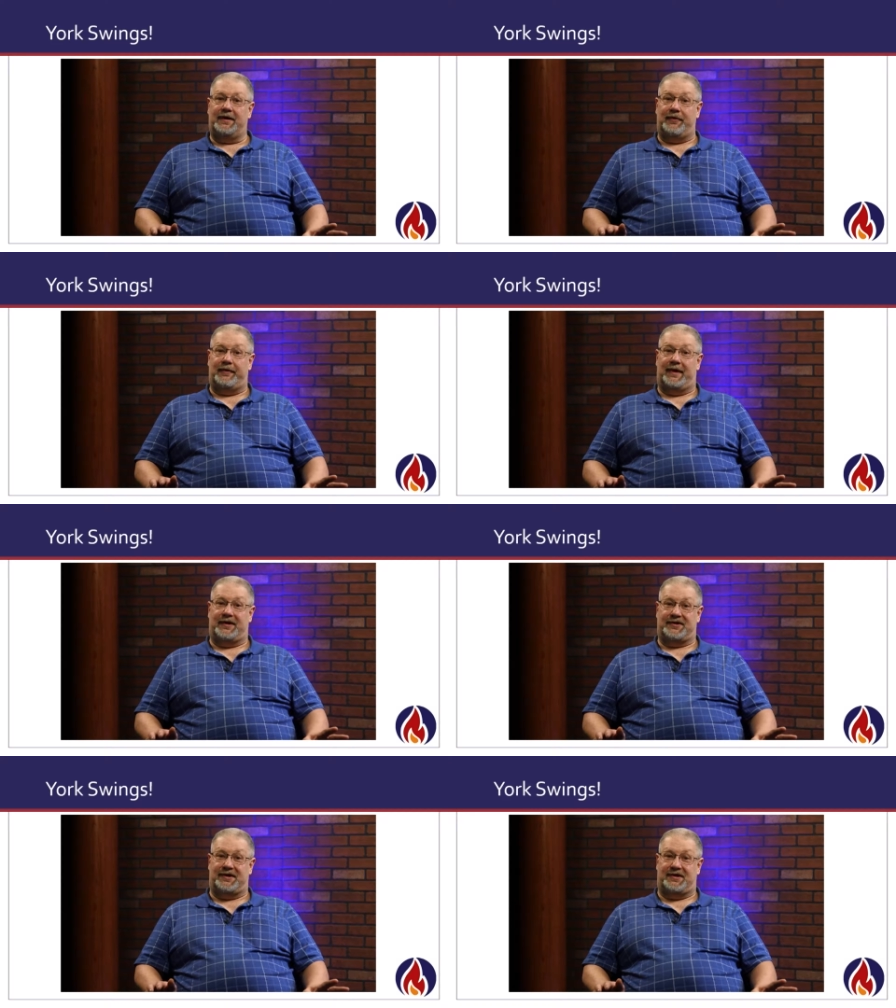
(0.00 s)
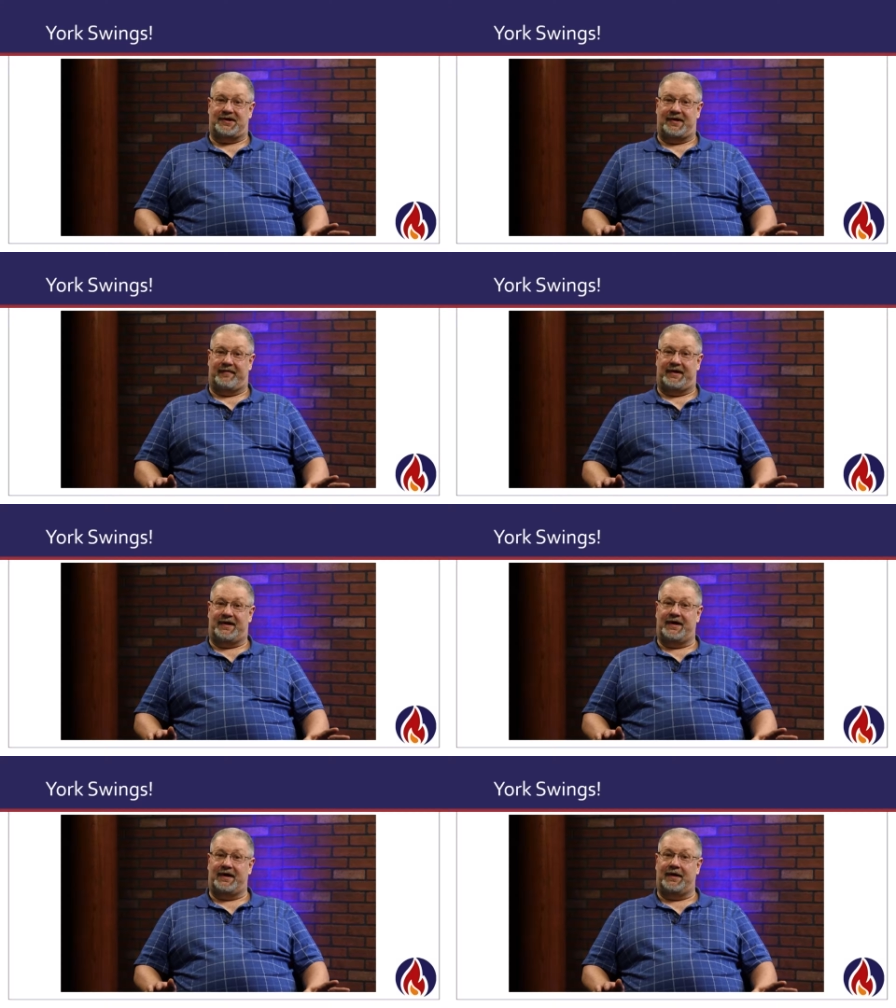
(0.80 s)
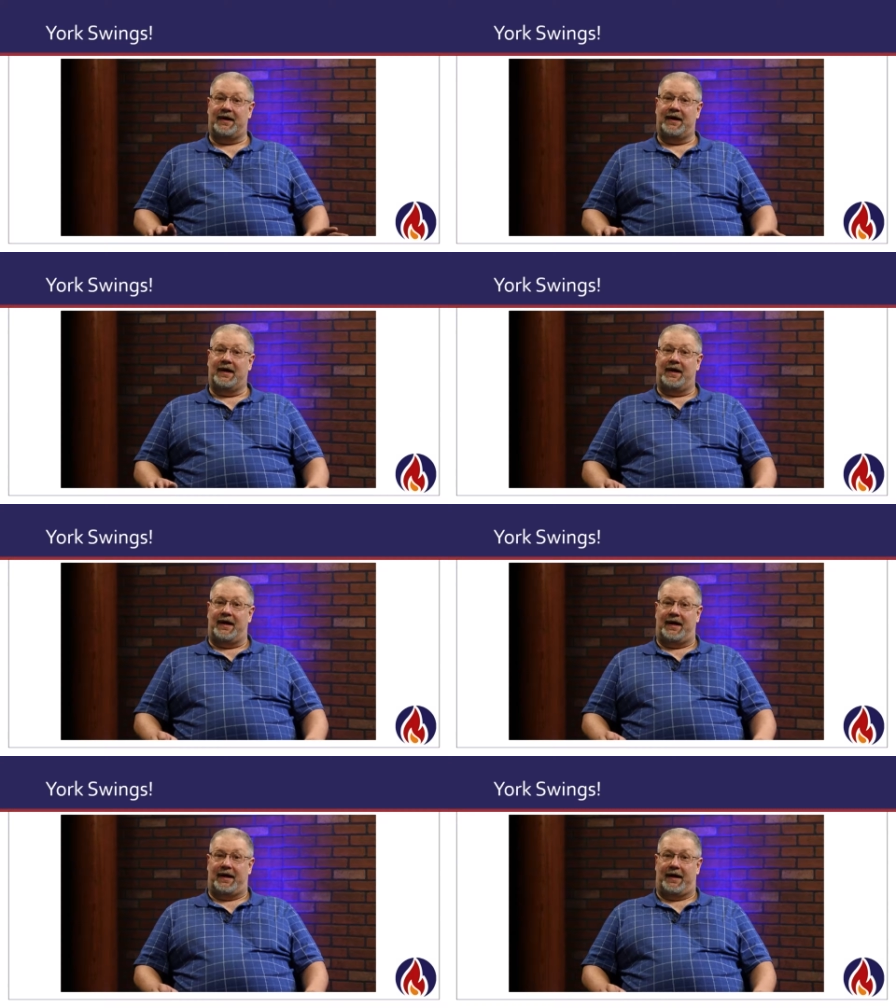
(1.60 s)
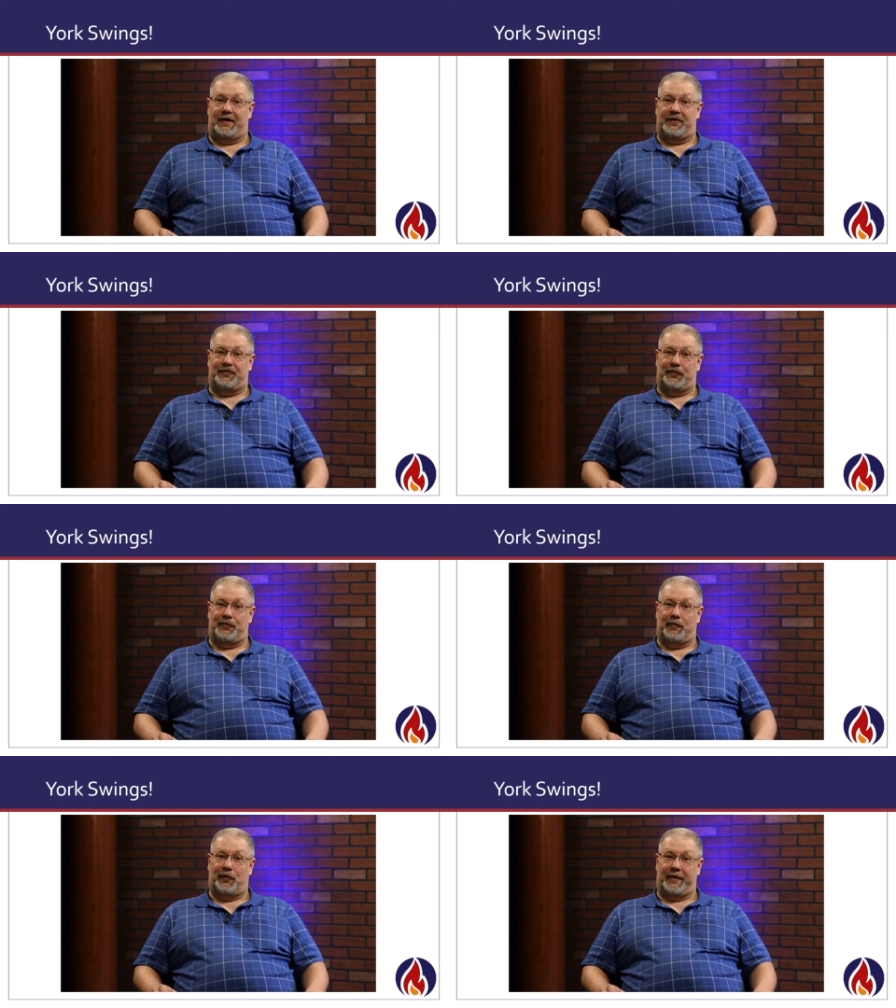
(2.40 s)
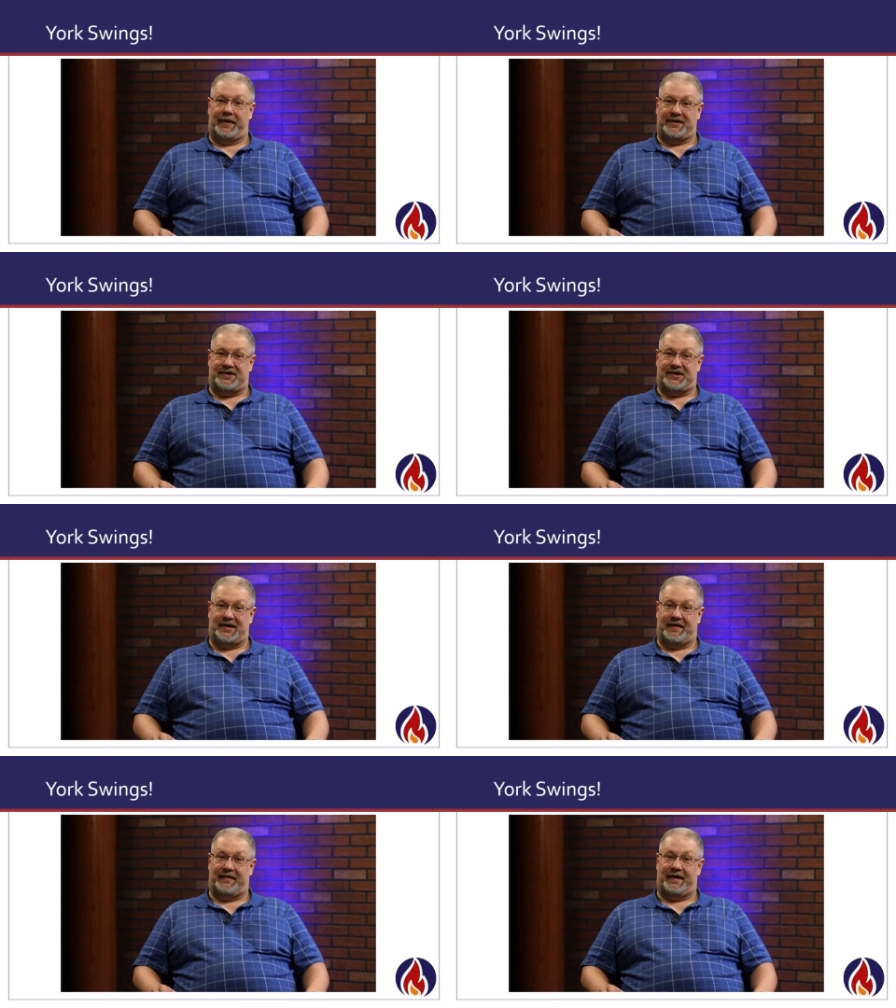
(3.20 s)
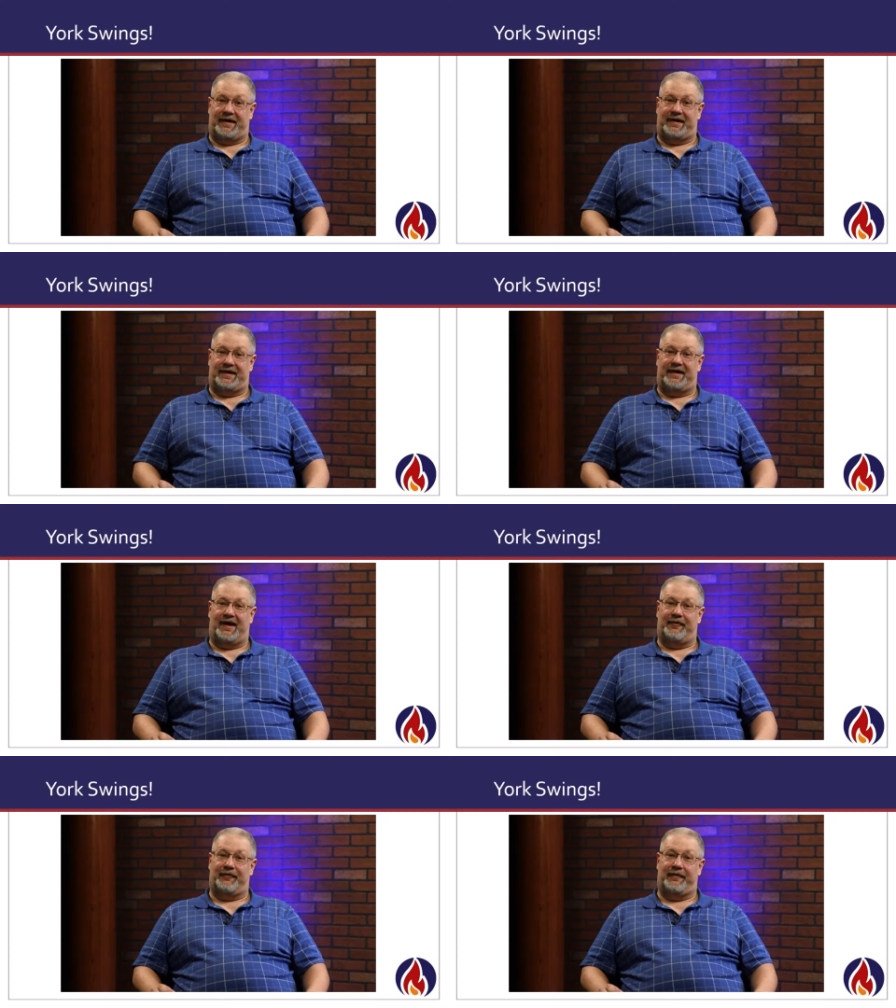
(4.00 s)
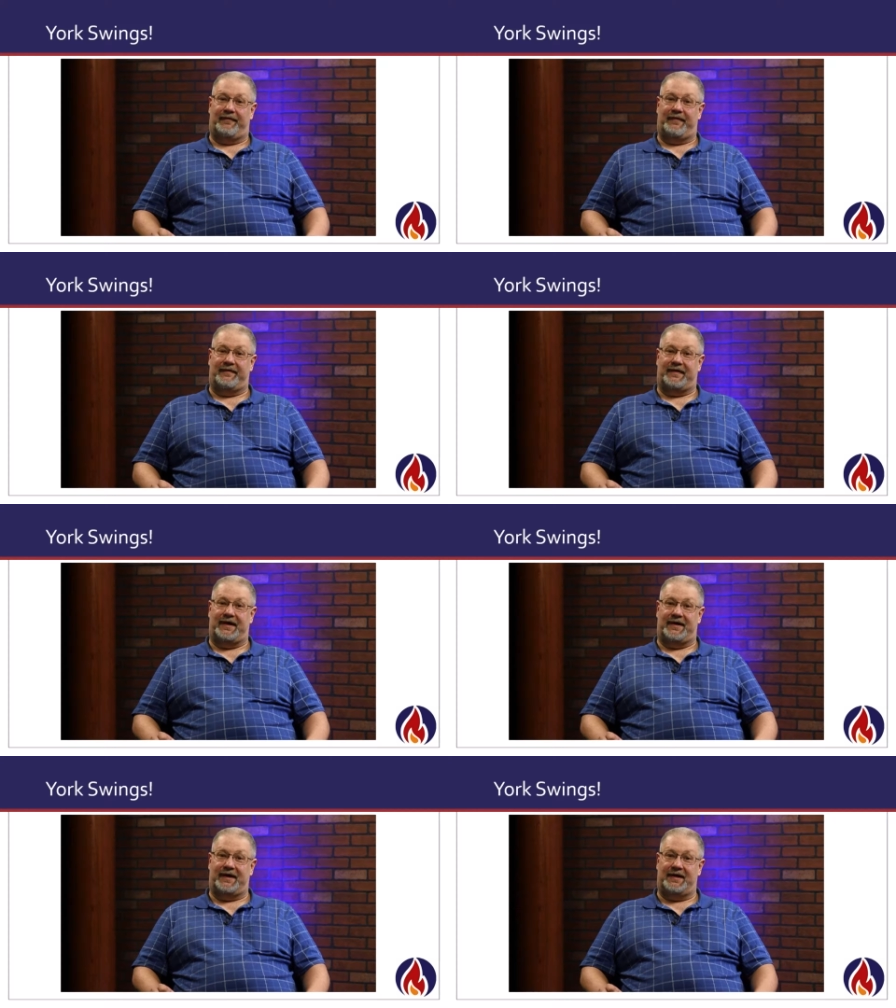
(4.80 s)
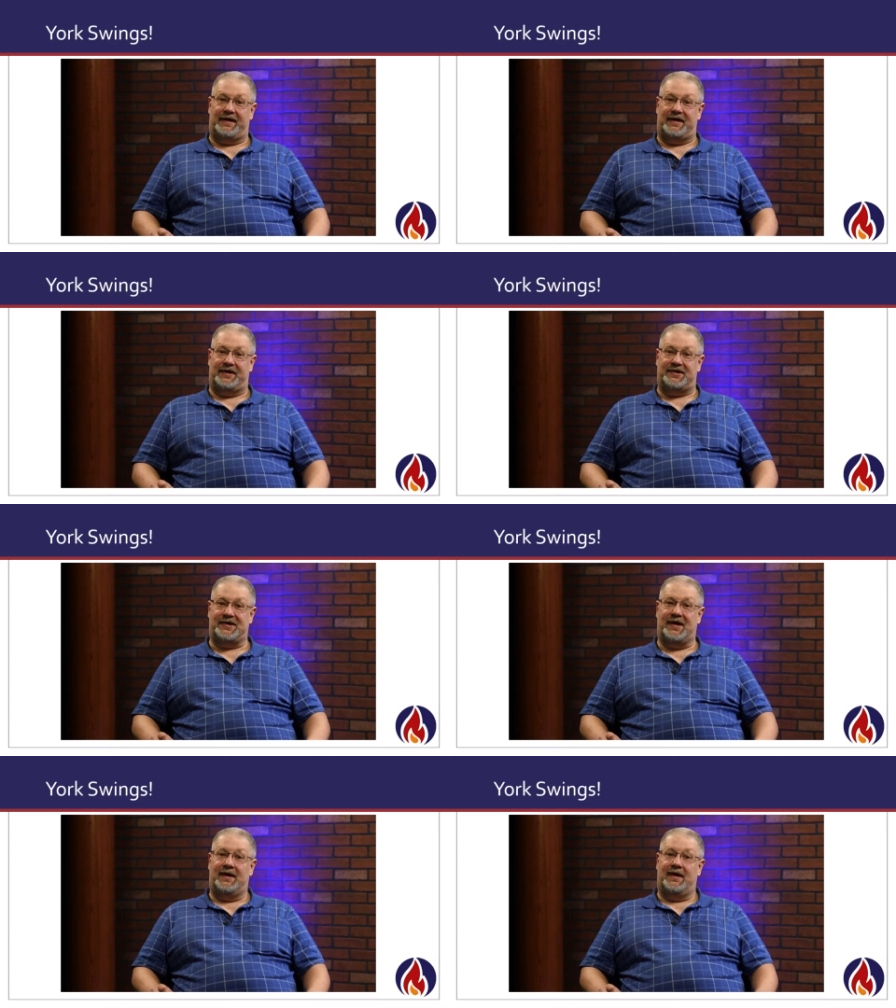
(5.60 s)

2017 and drew more than 750 attendees